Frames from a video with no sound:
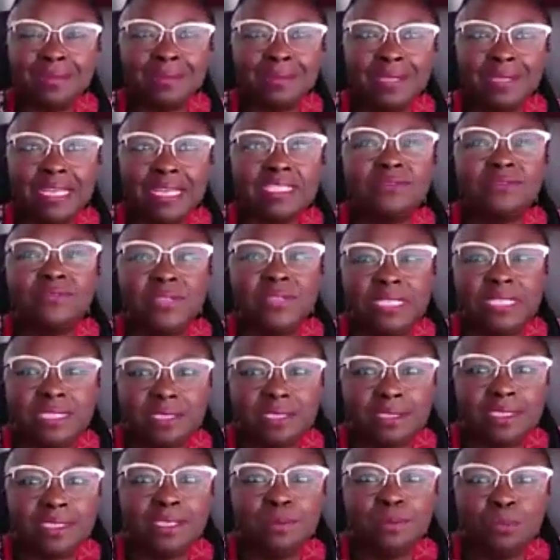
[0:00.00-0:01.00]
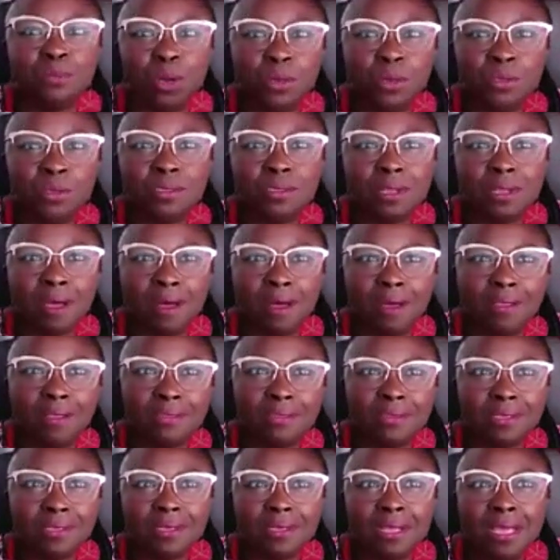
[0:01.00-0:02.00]
that's visited most
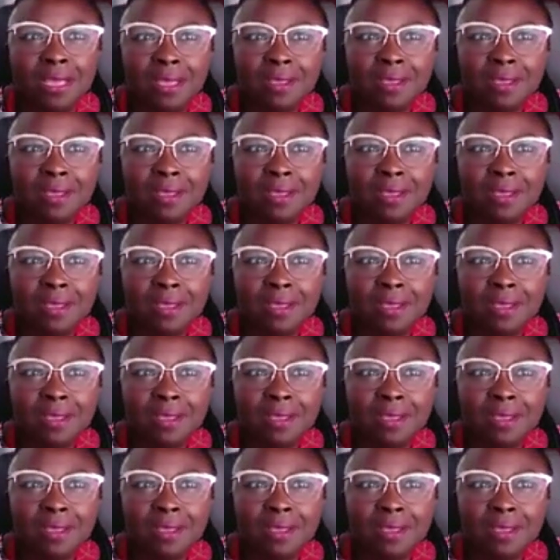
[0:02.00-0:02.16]
often.